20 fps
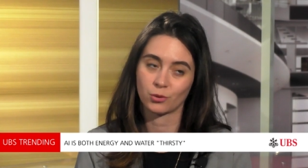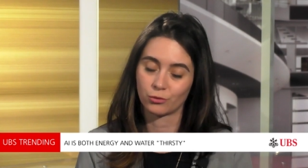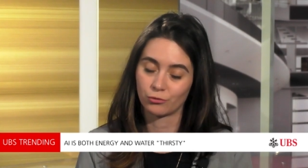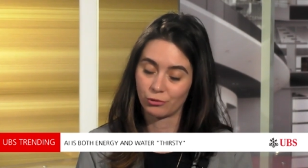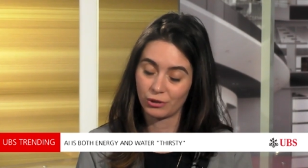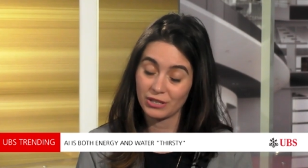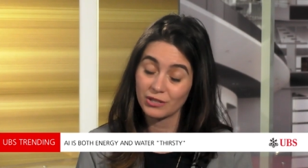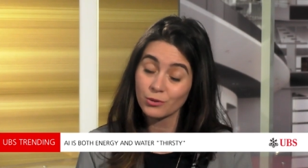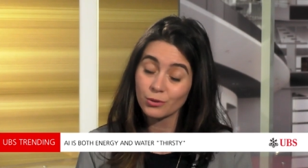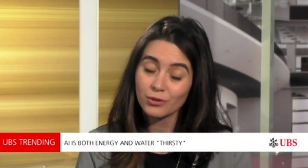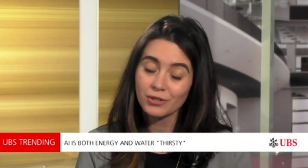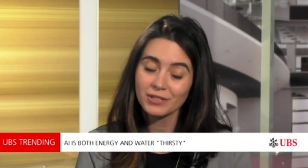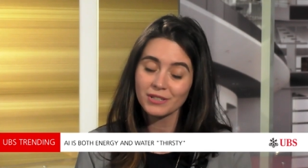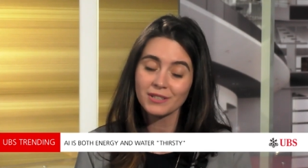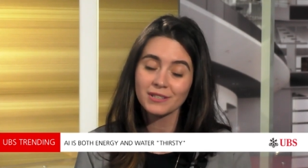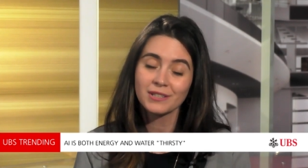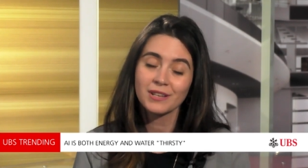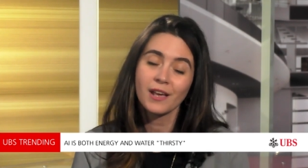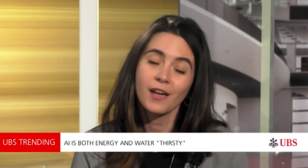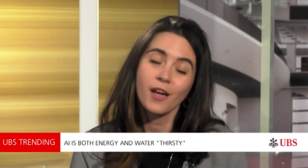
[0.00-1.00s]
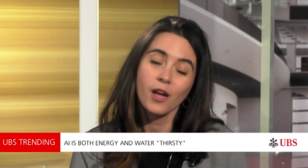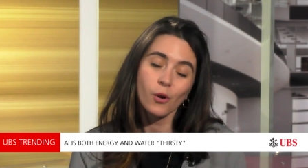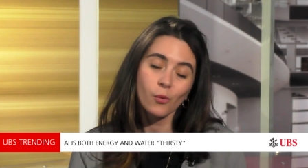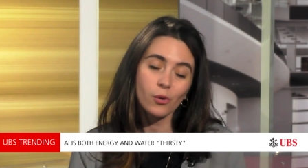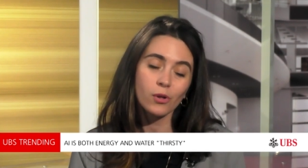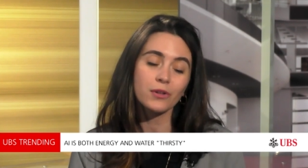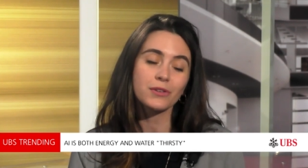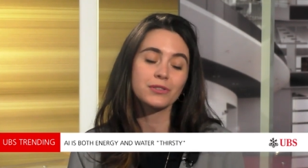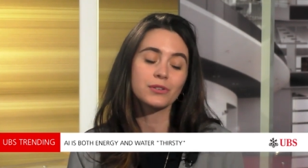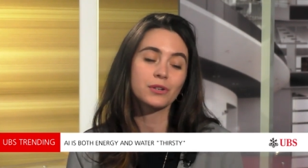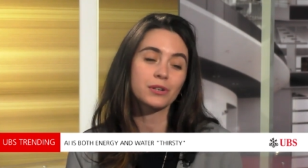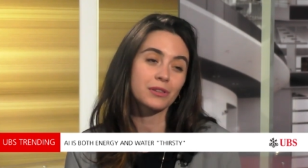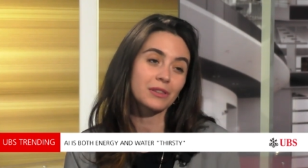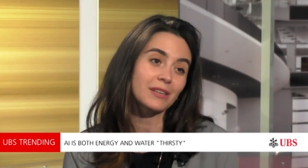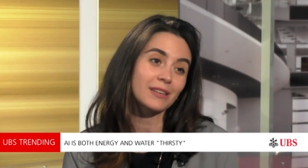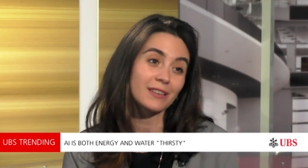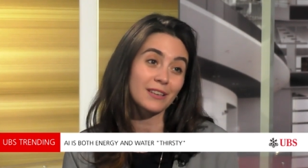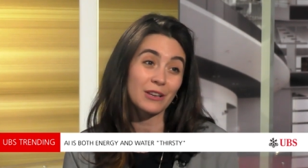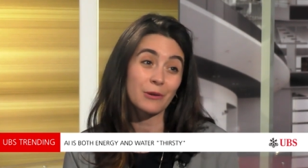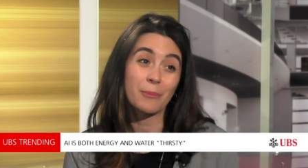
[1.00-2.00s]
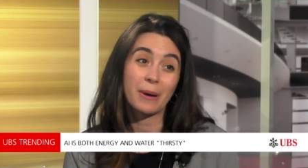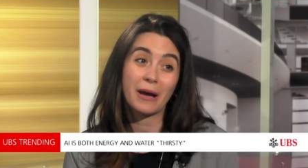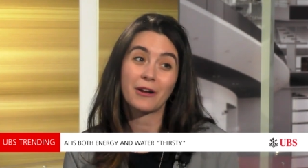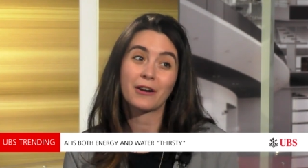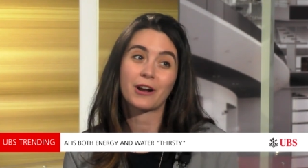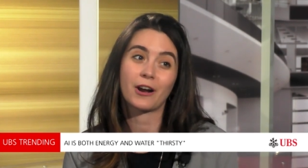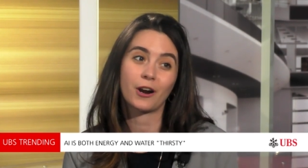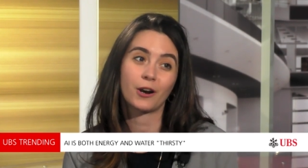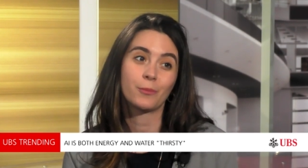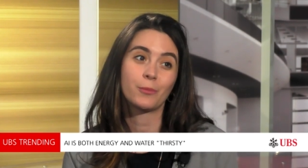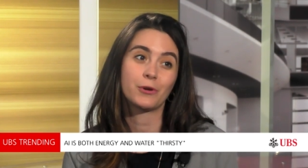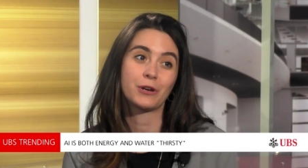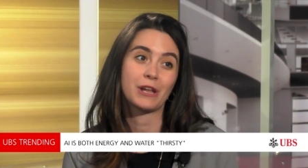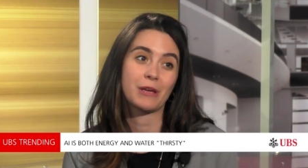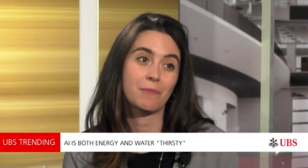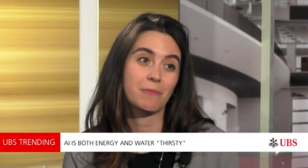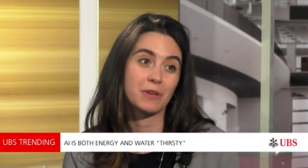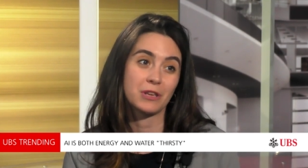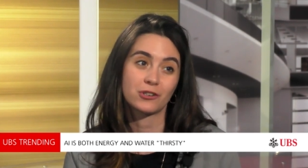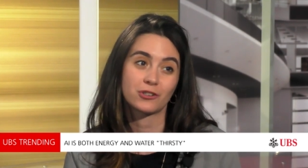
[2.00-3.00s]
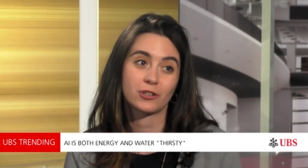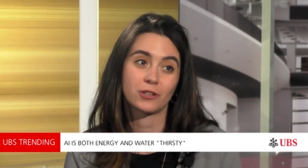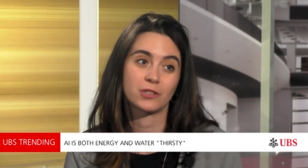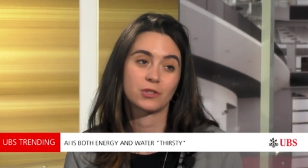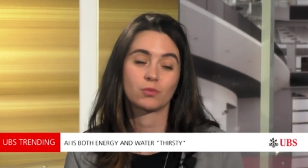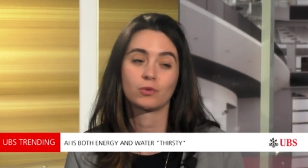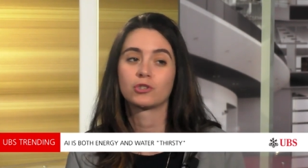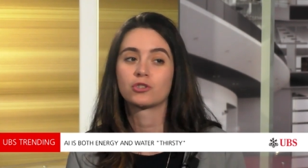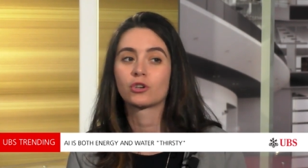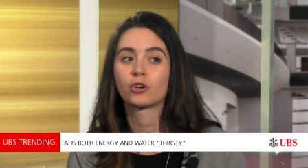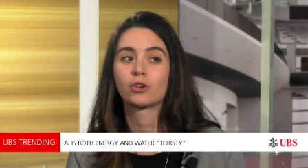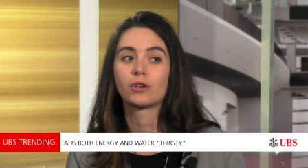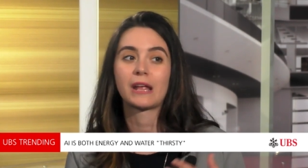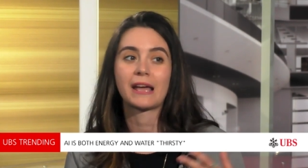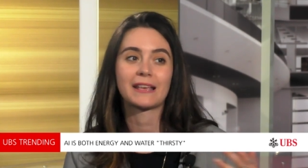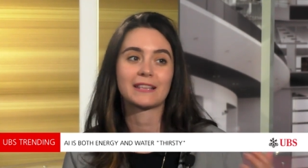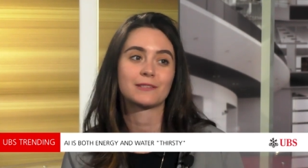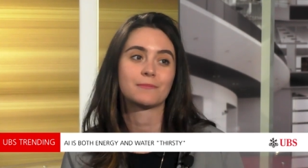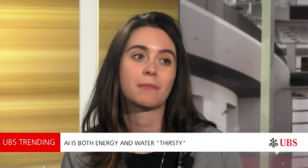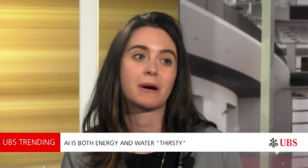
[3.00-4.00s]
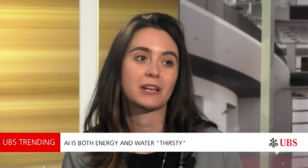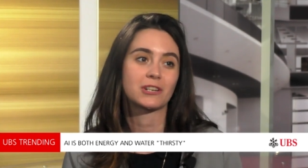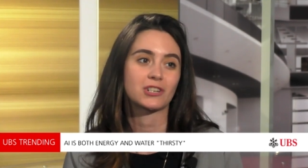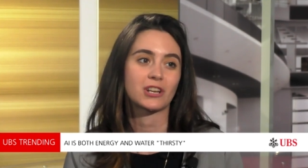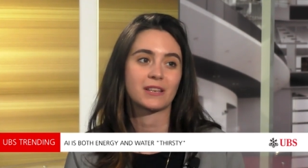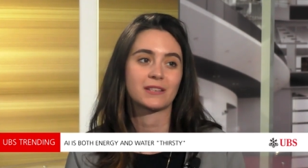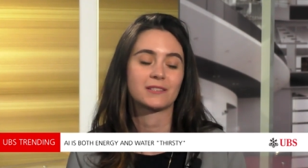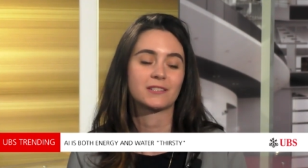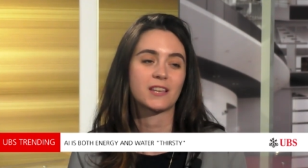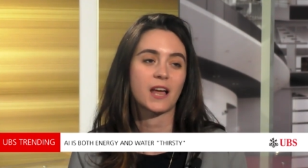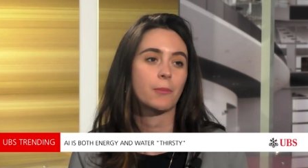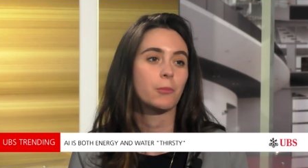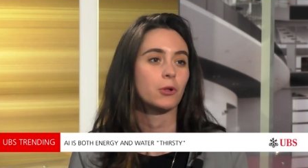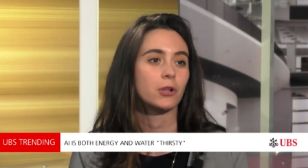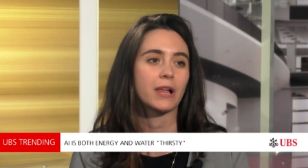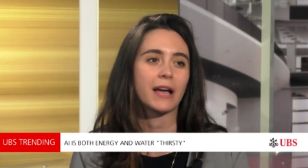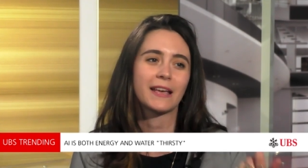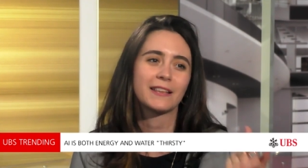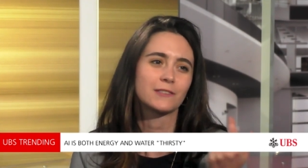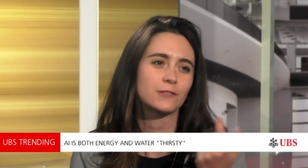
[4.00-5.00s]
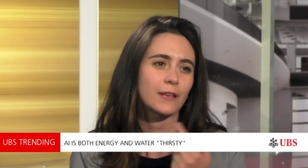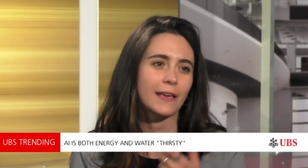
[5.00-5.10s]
resources. We also are thinking about carbon emissions, which could as much as double, as,